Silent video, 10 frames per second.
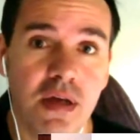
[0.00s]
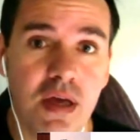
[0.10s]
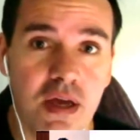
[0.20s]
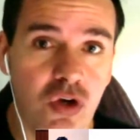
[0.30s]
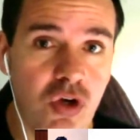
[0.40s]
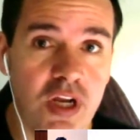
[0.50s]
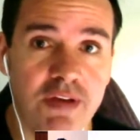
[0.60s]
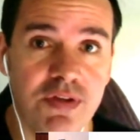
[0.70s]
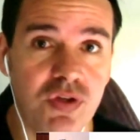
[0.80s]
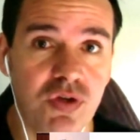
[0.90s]
And you can
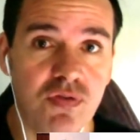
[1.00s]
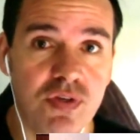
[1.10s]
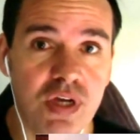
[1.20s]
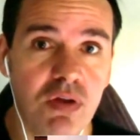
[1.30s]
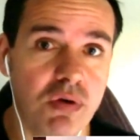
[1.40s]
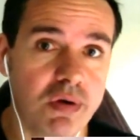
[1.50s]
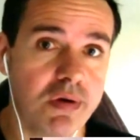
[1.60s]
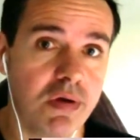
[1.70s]
even sort of say, look,